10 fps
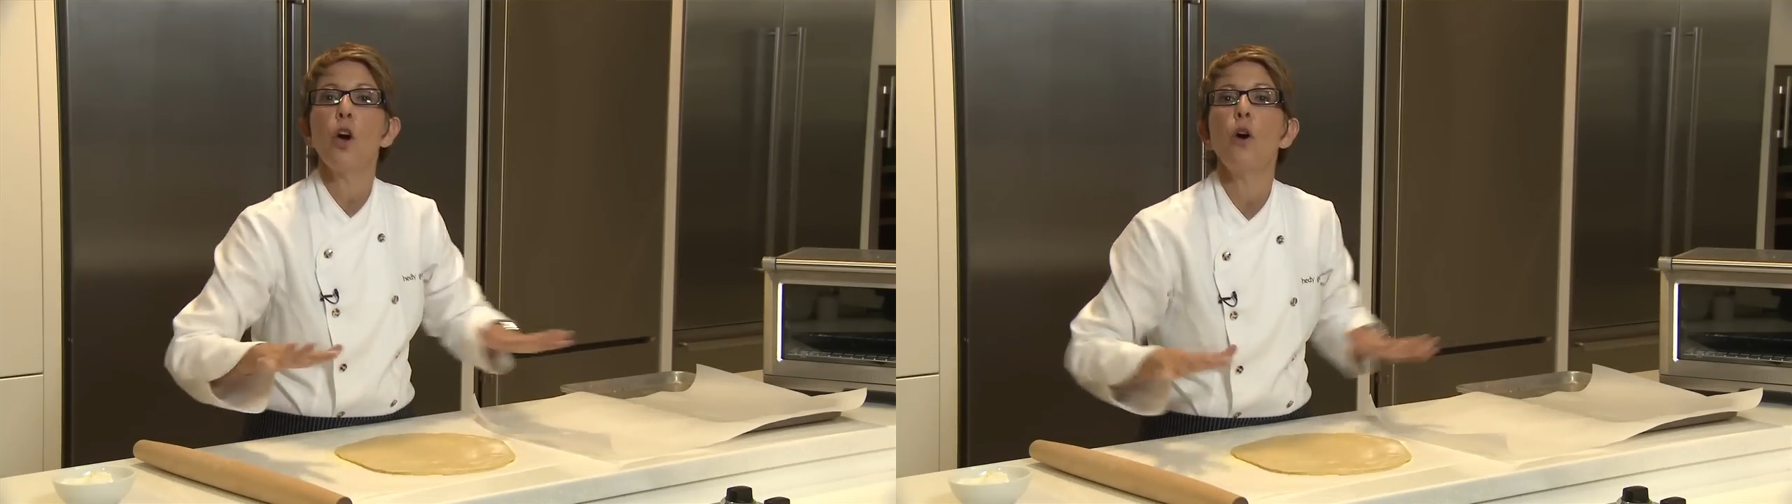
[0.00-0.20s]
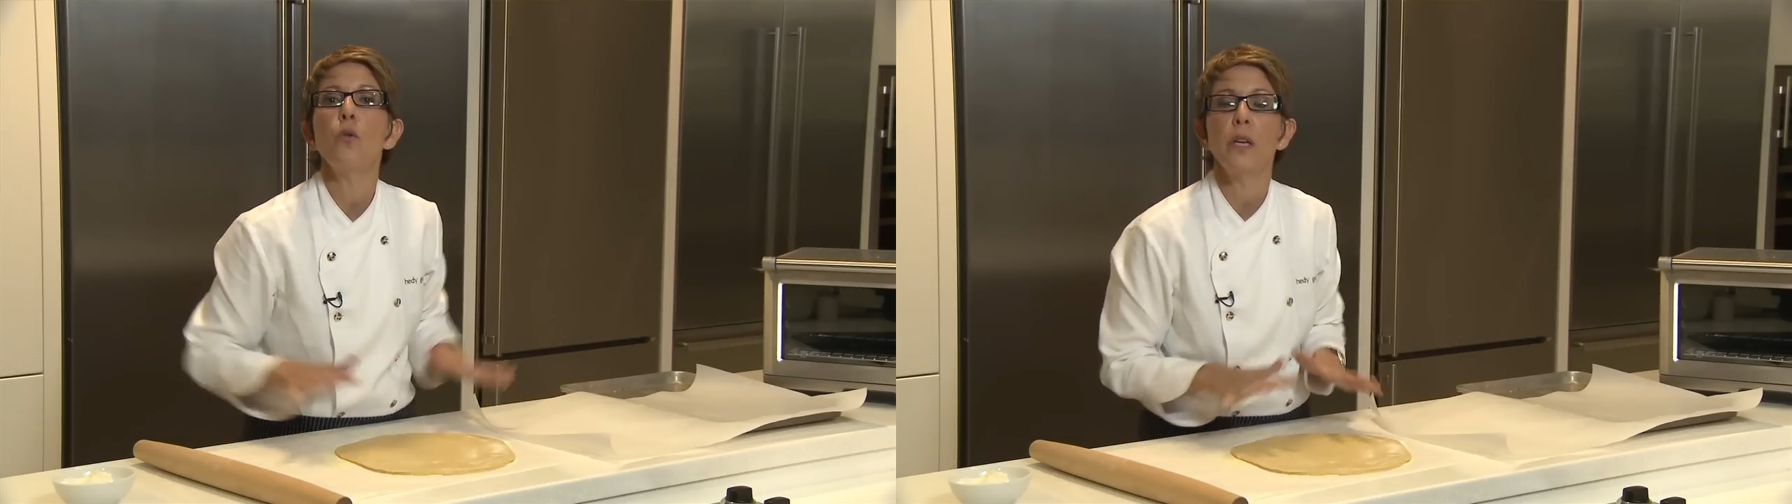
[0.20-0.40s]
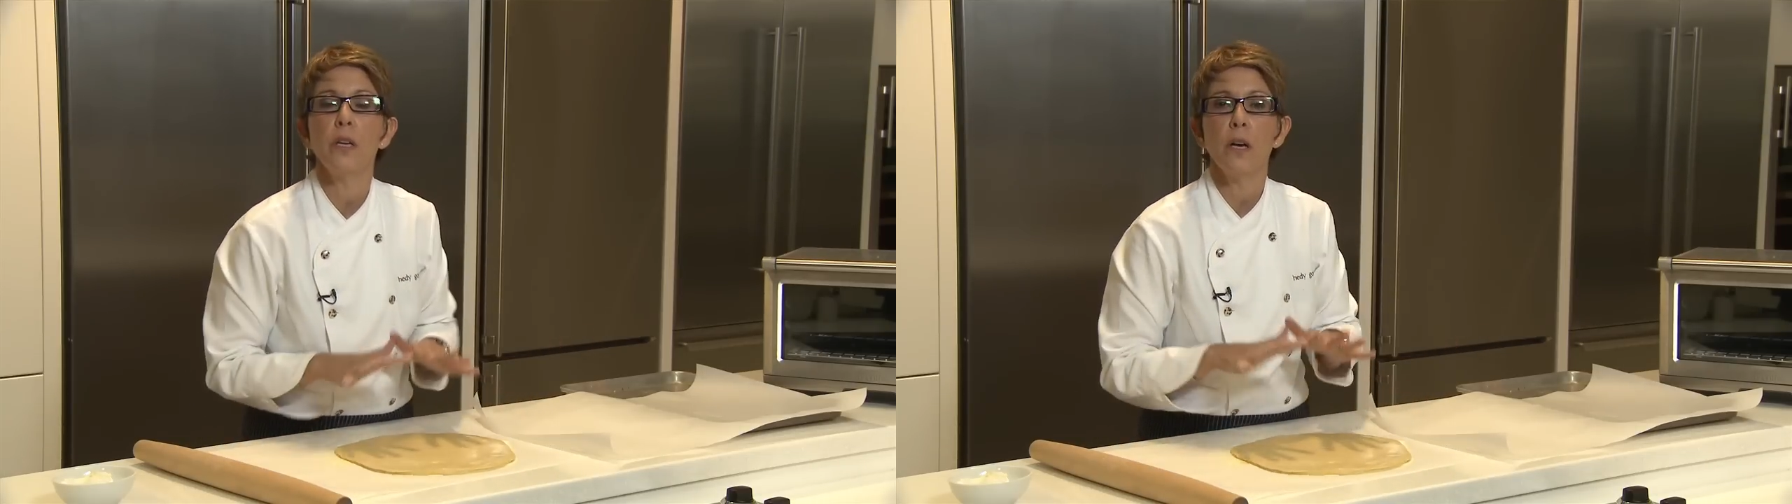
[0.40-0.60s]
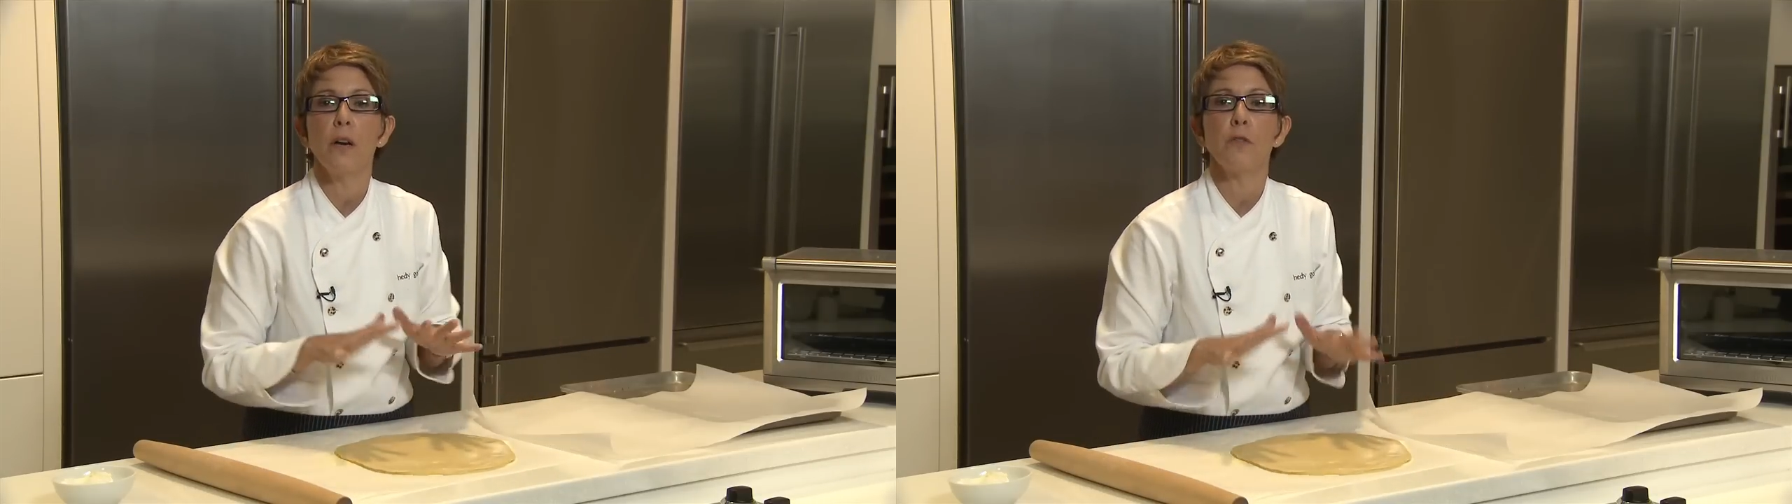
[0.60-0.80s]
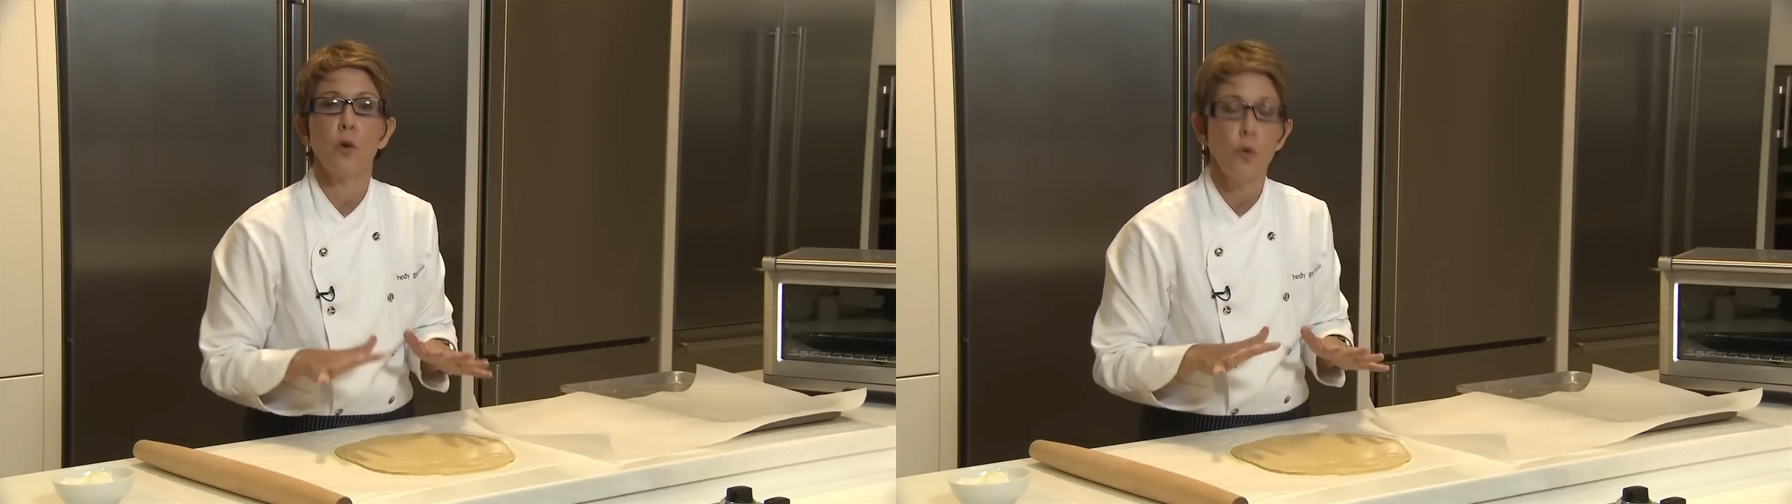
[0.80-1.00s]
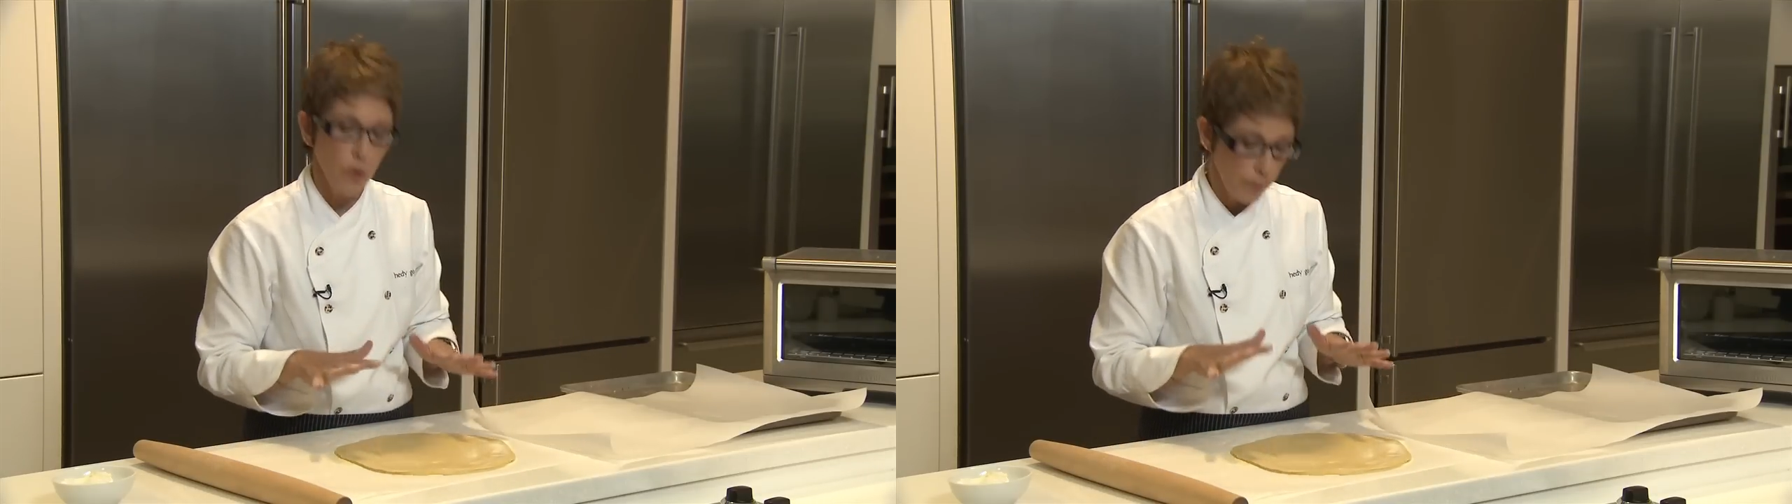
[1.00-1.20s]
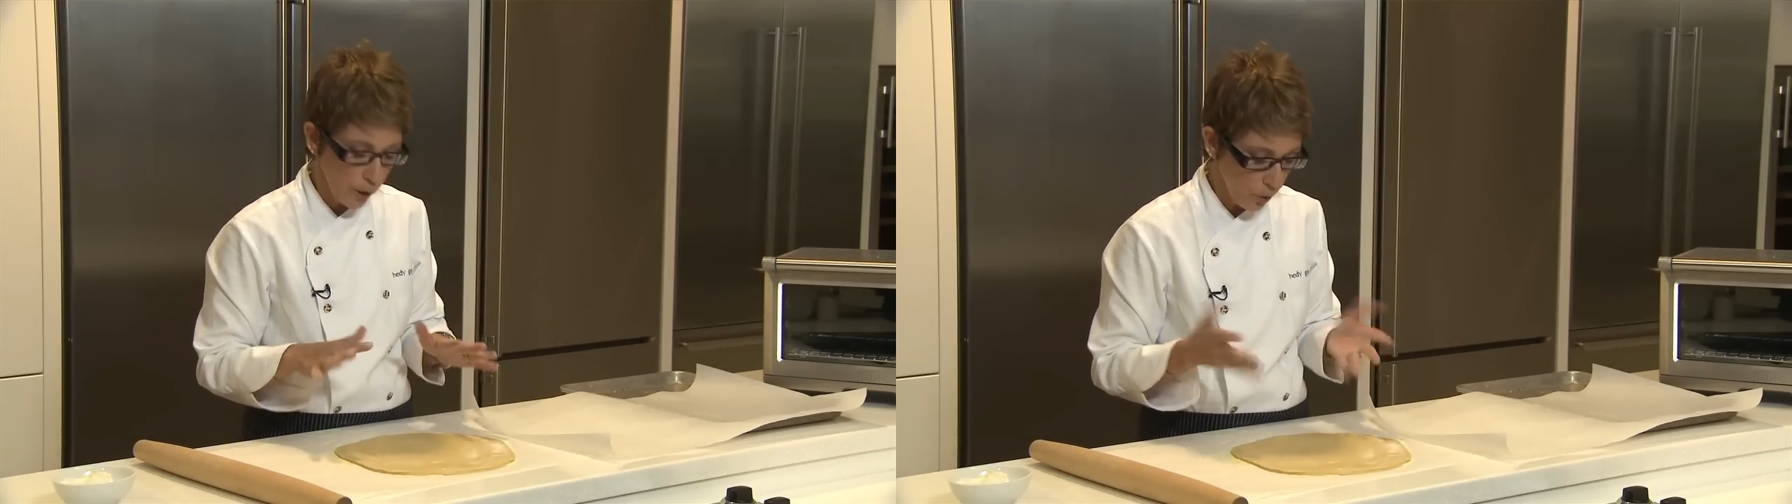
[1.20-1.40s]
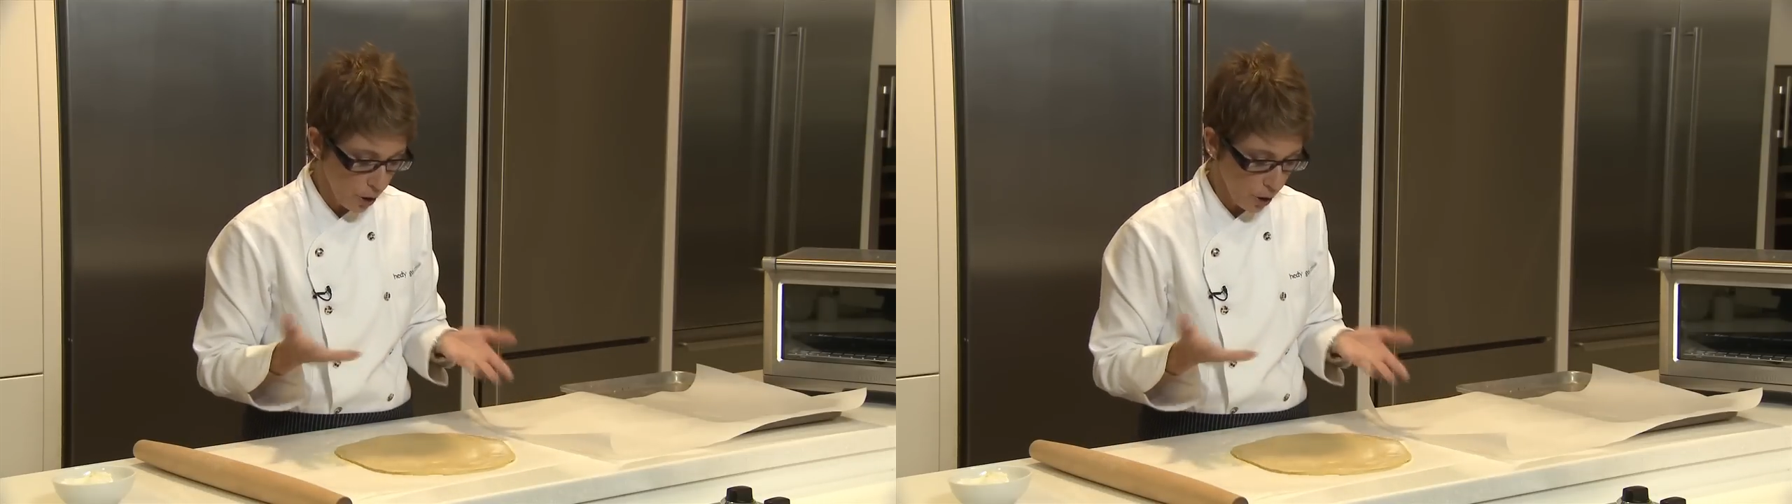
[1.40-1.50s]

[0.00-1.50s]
coating of the cornmeal,